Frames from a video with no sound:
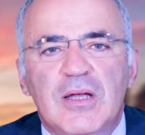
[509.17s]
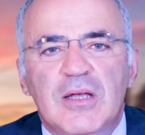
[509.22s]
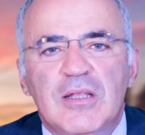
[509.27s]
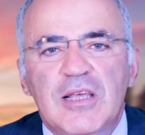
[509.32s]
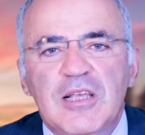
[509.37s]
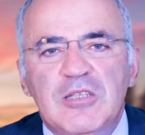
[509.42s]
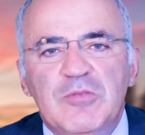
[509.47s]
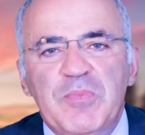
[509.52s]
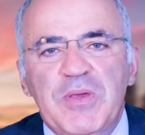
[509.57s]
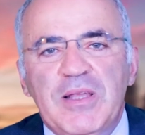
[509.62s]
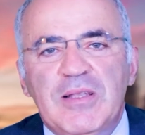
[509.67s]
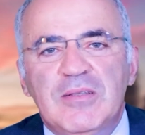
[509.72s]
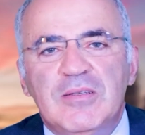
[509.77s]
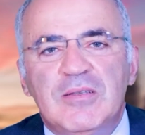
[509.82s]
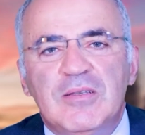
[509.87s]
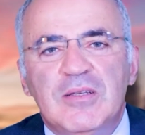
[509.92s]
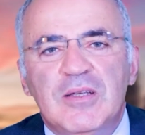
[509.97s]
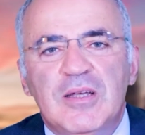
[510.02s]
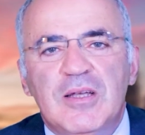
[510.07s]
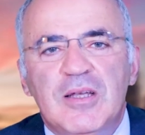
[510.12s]
this
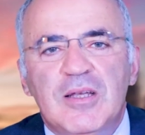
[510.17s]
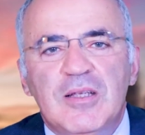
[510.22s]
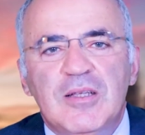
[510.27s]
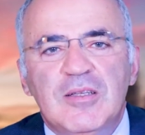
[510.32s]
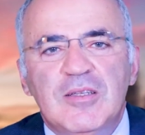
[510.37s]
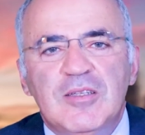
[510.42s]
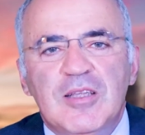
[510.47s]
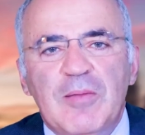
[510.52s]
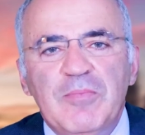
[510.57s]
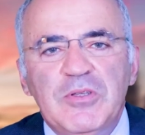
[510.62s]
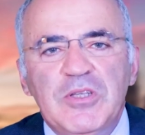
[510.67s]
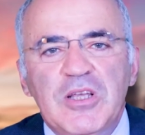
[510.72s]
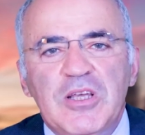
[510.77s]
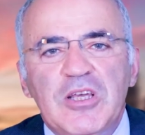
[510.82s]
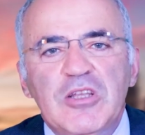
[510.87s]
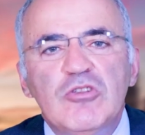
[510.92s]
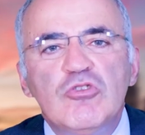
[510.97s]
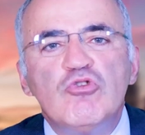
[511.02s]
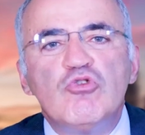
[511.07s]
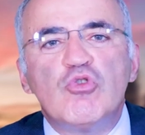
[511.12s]
means something
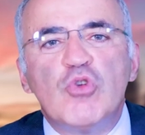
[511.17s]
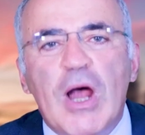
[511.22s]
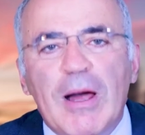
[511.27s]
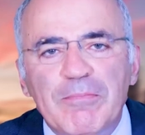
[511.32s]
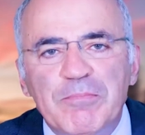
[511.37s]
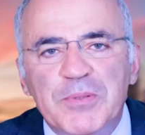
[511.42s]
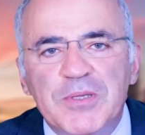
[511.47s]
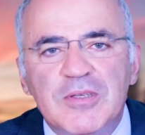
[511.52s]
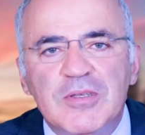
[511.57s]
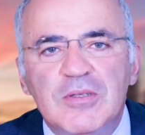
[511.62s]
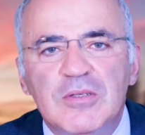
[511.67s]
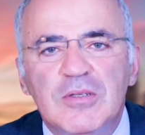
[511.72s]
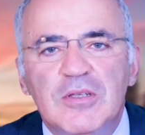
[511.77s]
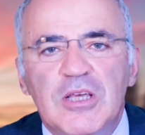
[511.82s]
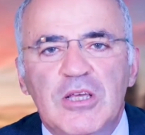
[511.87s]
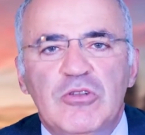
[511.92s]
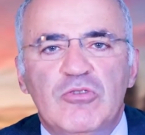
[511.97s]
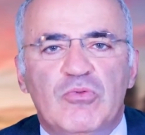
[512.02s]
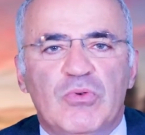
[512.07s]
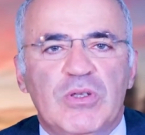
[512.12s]
in Trump's
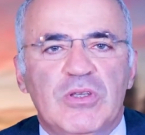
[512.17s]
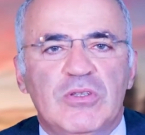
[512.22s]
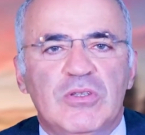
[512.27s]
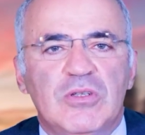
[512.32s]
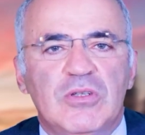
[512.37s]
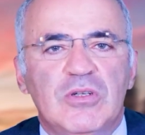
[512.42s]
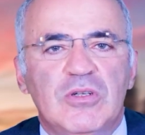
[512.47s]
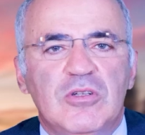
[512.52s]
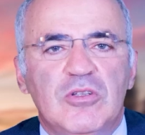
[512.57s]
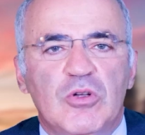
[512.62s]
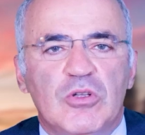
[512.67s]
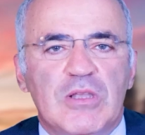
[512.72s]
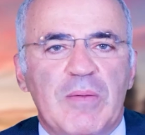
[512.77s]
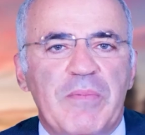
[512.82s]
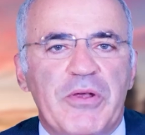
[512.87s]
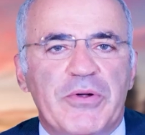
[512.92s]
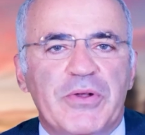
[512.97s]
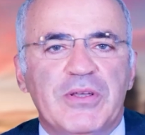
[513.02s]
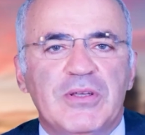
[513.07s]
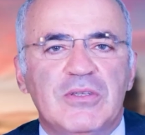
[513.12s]
interest, not
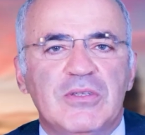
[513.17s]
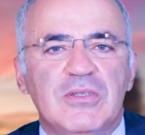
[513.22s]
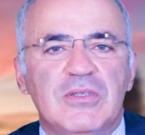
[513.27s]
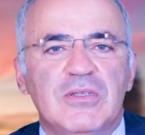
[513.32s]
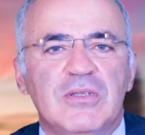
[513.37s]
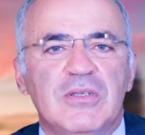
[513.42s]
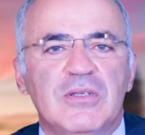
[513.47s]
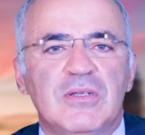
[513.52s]
America's.